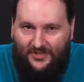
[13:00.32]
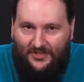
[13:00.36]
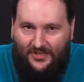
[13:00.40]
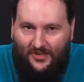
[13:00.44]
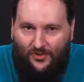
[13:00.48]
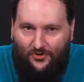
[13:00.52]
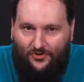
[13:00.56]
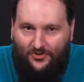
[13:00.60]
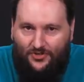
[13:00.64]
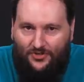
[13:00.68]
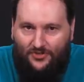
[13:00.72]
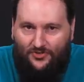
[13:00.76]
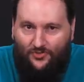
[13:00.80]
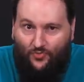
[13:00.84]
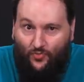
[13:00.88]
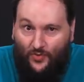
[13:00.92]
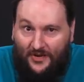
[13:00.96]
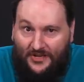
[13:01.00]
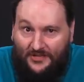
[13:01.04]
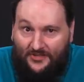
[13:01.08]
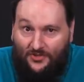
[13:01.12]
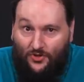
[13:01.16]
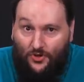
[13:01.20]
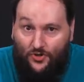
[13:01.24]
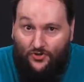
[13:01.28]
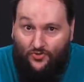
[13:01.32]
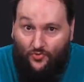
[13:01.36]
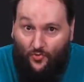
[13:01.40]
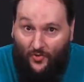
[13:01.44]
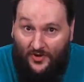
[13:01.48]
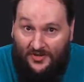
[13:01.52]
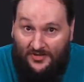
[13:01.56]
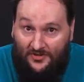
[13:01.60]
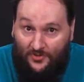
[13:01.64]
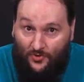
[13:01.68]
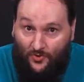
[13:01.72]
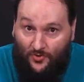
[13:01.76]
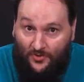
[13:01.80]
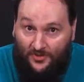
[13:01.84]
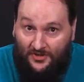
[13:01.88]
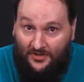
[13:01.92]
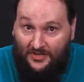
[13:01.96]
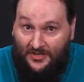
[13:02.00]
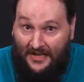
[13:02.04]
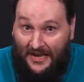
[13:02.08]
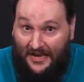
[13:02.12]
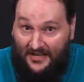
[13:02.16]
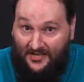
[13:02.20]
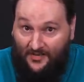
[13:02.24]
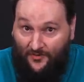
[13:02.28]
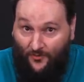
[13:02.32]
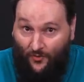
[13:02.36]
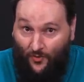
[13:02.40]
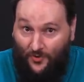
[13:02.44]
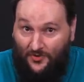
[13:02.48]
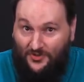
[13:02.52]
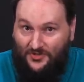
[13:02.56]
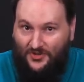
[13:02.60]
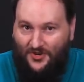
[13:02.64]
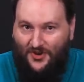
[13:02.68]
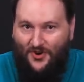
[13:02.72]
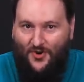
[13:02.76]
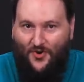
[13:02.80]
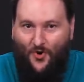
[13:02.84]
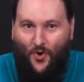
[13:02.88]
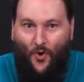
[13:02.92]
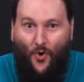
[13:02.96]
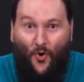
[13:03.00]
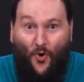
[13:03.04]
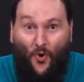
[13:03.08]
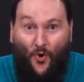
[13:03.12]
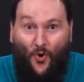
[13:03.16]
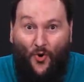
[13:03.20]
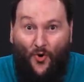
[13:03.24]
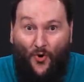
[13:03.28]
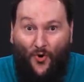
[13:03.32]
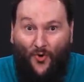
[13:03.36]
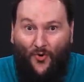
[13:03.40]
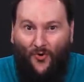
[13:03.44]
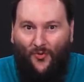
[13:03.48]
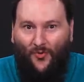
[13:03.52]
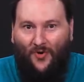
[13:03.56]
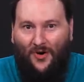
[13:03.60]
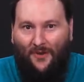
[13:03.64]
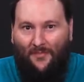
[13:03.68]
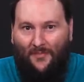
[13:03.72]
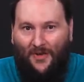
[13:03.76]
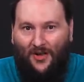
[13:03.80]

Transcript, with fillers: Intelligence Research Resource Task Force. Whoa, what a